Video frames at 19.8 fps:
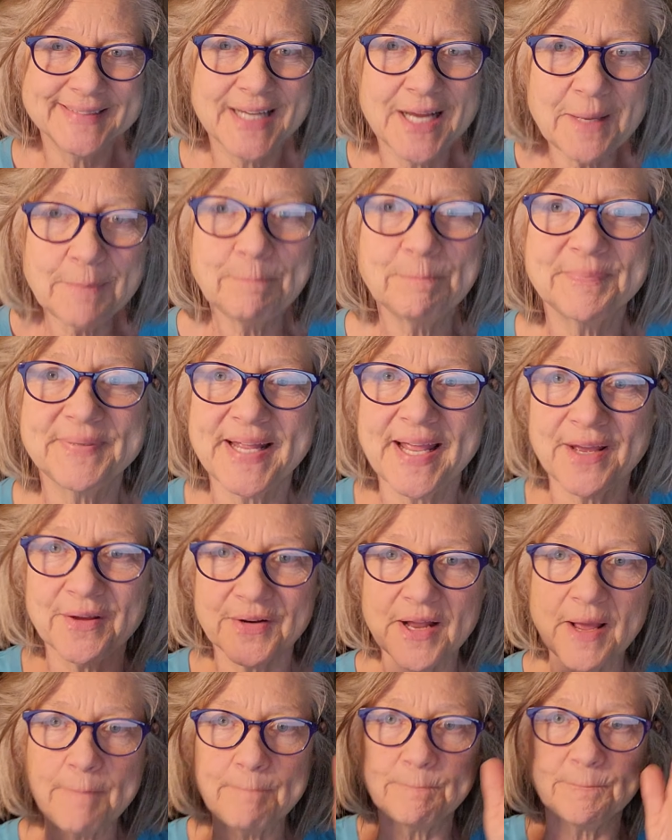up,
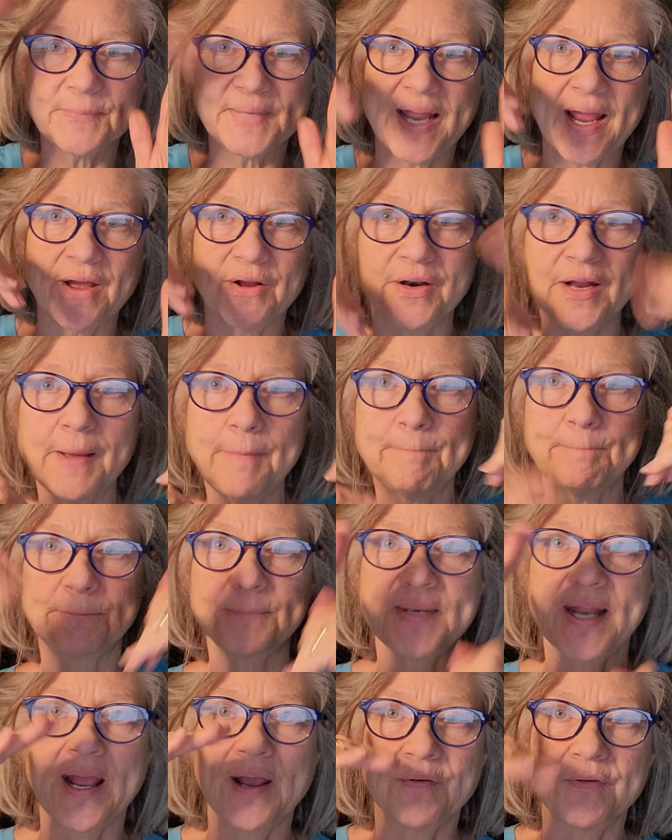down, up, down, up,
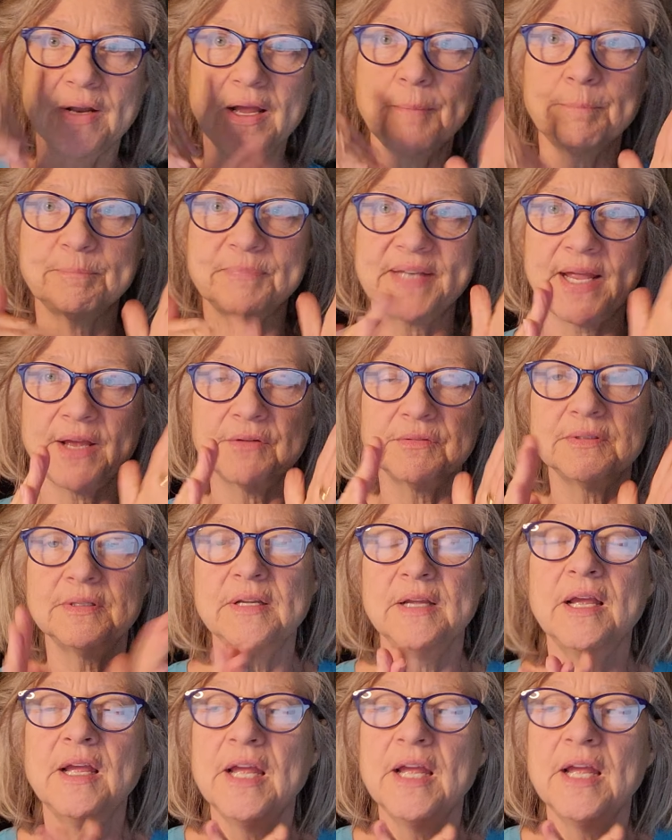down, up, down.